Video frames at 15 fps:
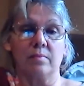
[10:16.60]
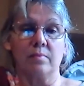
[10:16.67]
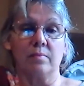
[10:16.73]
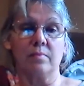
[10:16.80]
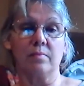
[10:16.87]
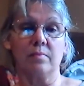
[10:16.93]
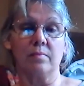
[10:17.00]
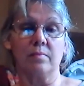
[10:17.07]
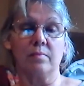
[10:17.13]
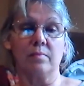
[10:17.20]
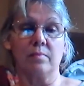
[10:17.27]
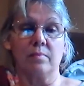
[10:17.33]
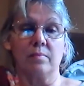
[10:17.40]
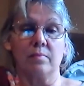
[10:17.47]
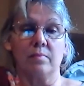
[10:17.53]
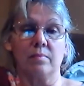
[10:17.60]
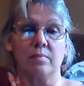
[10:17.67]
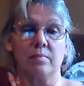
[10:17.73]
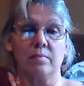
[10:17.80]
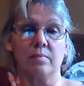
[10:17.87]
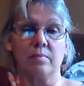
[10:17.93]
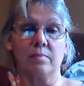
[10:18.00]

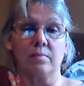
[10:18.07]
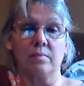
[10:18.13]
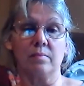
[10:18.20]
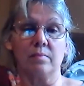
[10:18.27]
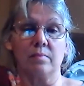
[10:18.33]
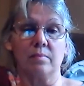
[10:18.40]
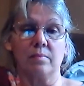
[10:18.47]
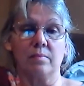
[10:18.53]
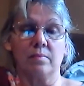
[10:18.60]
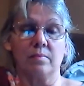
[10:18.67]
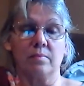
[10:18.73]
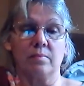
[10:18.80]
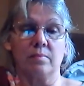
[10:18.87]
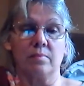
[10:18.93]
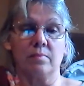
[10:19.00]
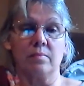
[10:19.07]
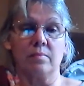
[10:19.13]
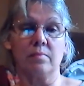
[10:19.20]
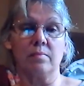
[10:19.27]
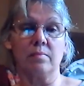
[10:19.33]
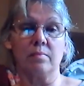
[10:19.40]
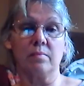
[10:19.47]

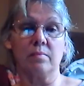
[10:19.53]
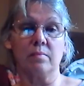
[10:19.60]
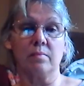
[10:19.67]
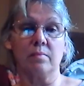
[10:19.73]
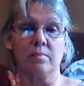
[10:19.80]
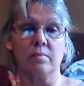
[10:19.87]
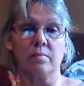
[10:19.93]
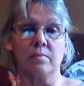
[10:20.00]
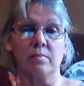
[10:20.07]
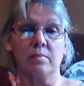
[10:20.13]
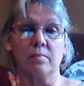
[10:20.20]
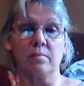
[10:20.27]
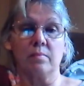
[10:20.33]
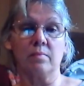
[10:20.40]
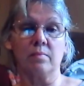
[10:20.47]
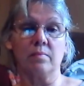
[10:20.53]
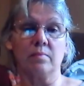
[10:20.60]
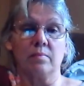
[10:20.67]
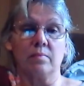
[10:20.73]
The person shown says nothing.